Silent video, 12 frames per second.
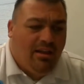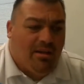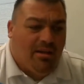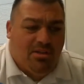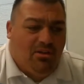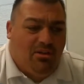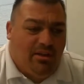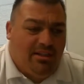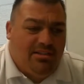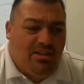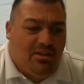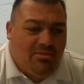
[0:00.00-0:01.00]

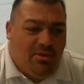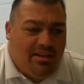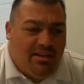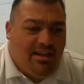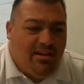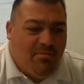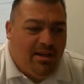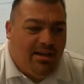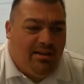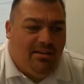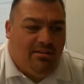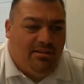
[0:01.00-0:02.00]
Absolutely. So as we think
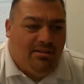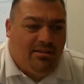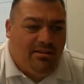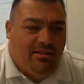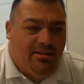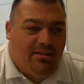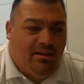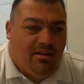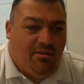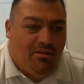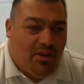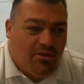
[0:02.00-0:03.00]
about
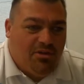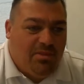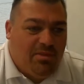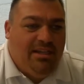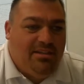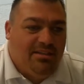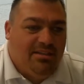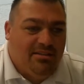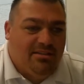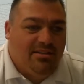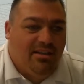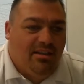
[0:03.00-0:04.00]
those
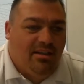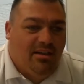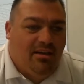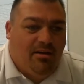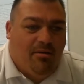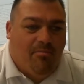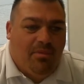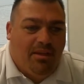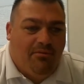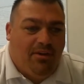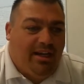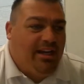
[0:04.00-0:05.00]
pieces,
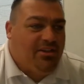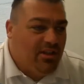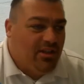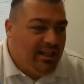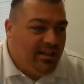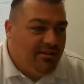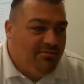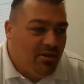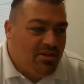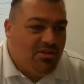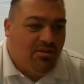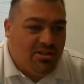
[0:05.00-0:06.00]
financial aid,
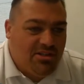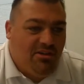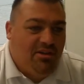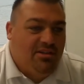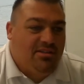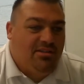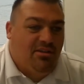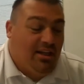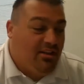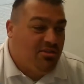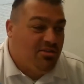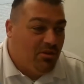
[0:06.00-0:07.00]
most of our students are
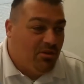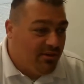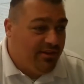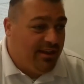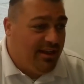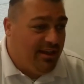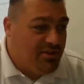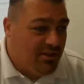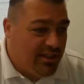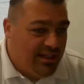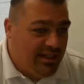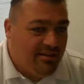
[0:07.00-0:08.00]
eligible for
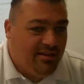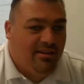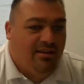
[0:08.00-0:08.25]
financial aid.